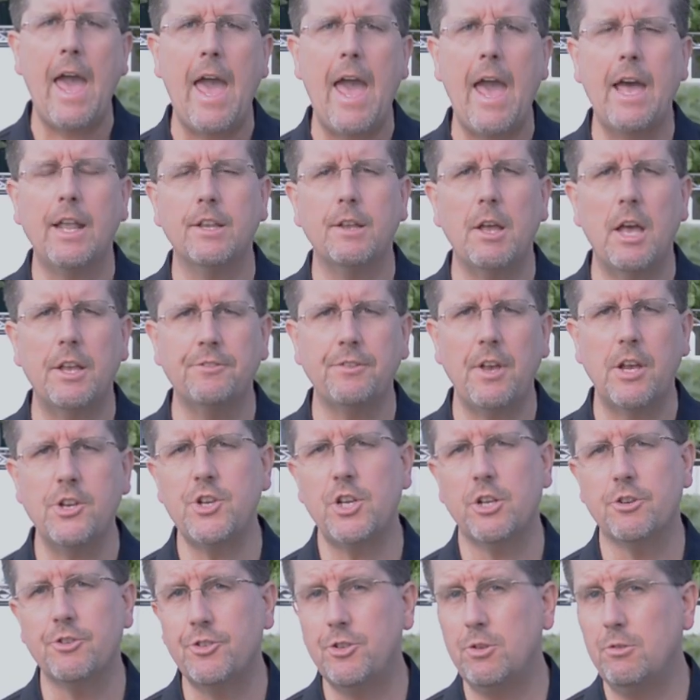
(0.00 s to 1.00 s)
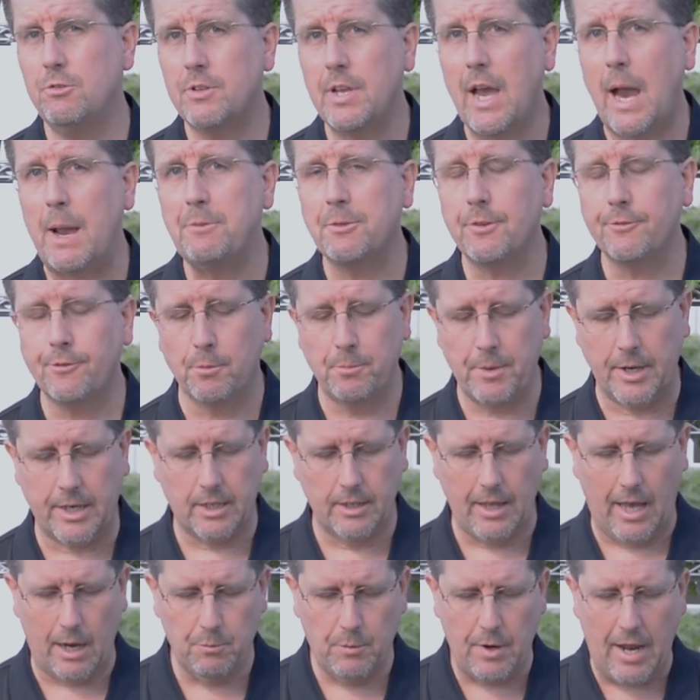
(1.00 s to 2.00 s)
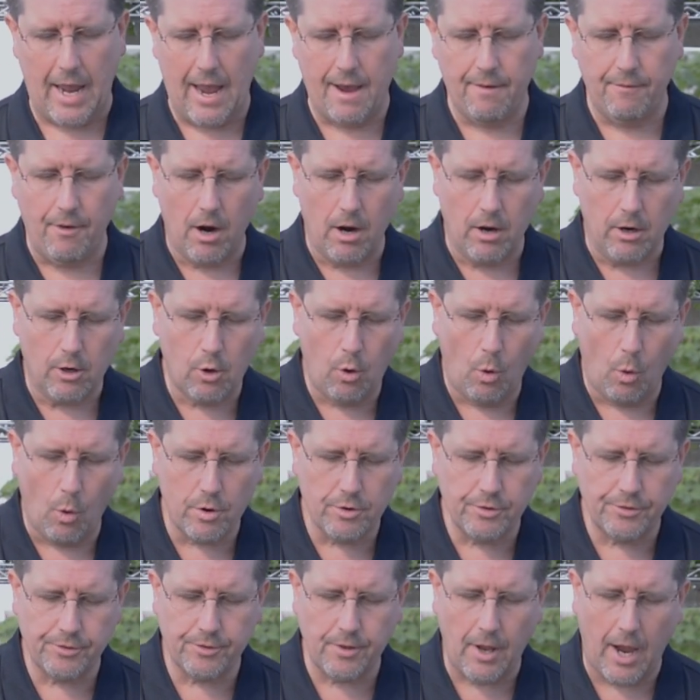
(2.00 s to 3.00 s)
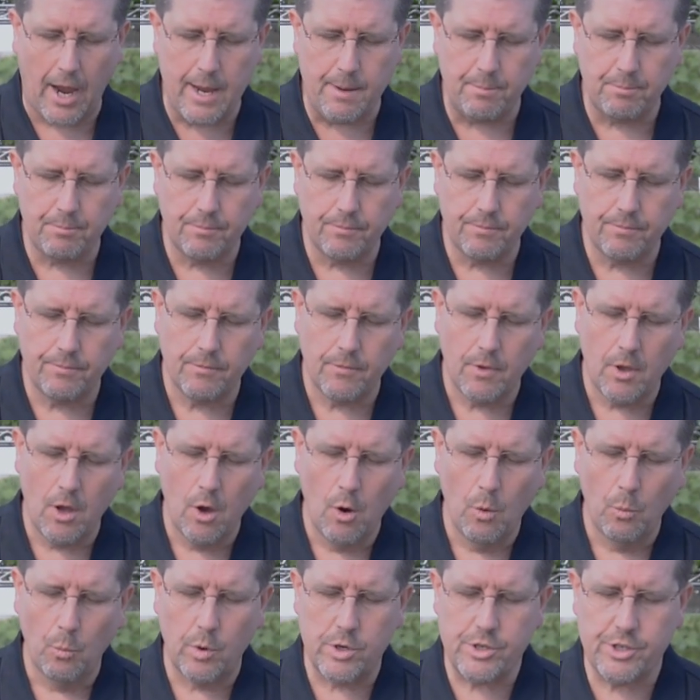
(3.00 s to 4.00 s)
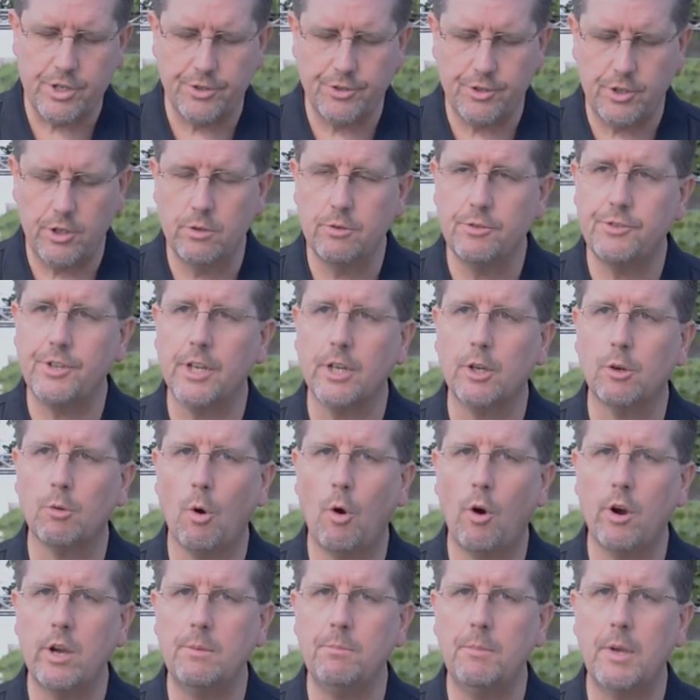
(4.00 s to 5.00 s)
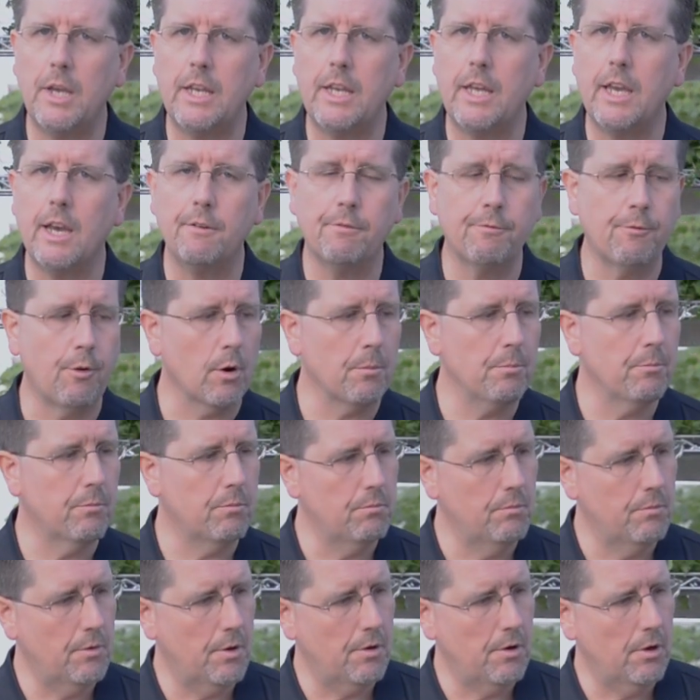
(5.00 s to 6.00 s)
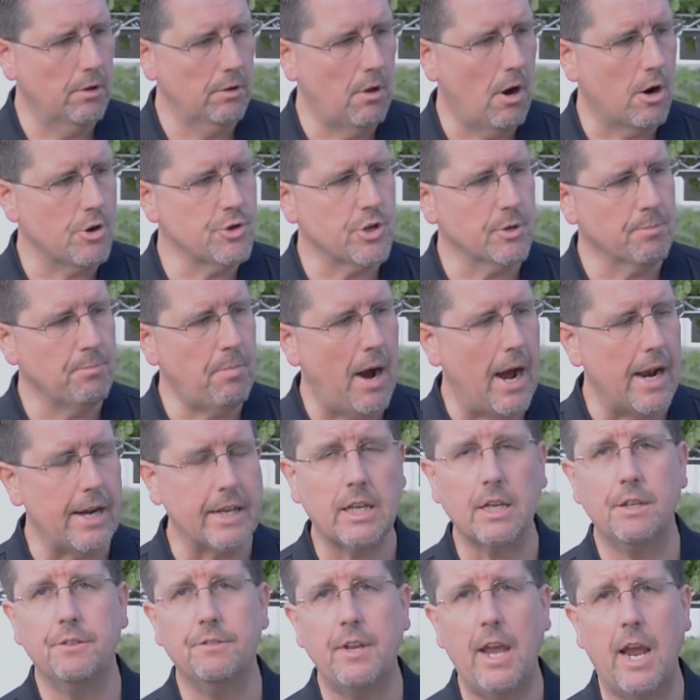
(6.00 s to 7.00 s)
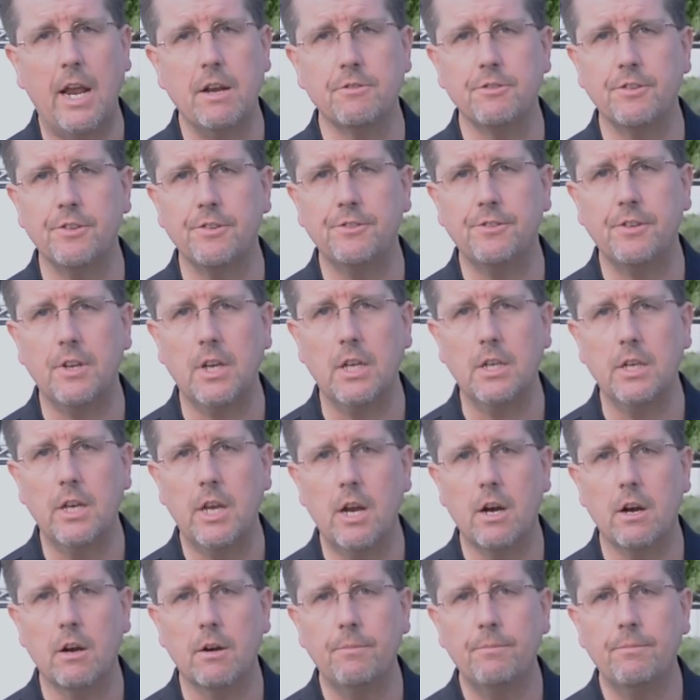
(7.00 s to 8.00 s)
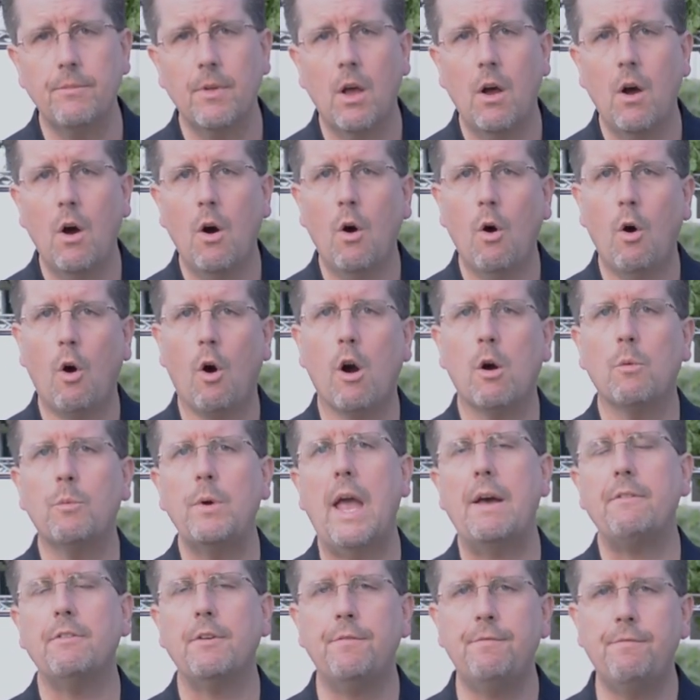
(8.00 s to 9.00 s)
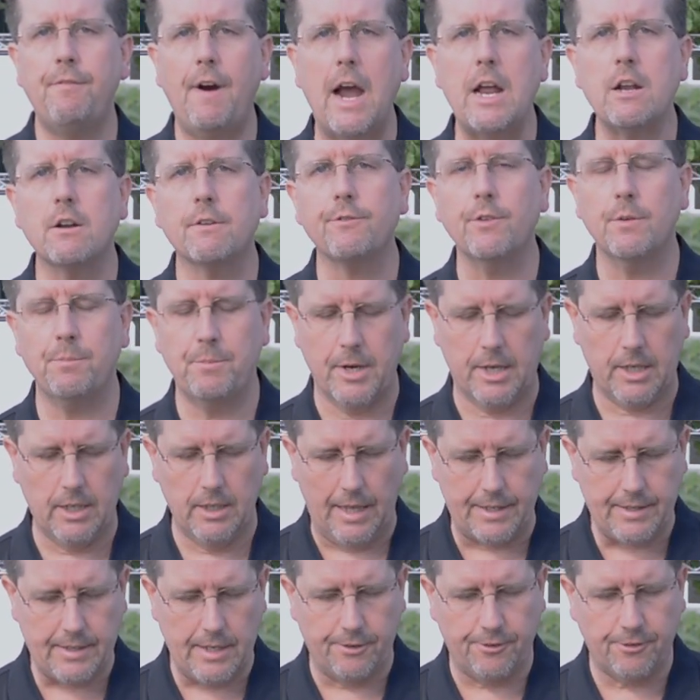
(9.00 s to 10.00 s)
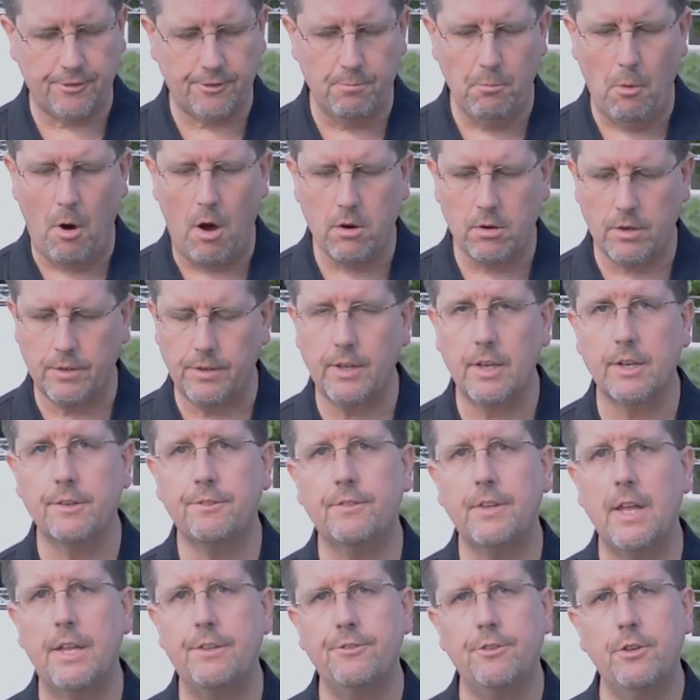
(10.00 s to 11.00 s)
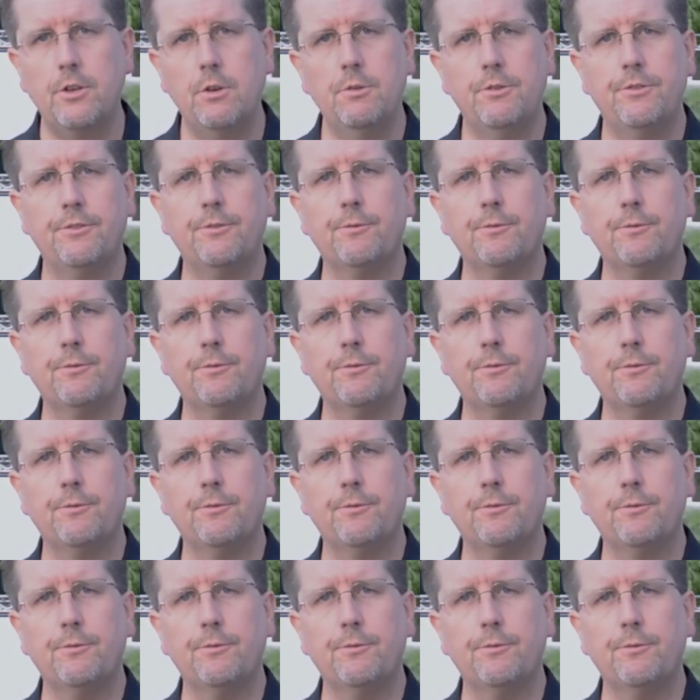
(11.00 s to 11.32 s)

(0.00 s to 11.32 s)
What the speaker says: And essentially there's two types of vermiculite. We have our coarse type, which is used in growing media for larger potted containers as seen here. Or we have a finer vermiculite that's smaller than this, that's used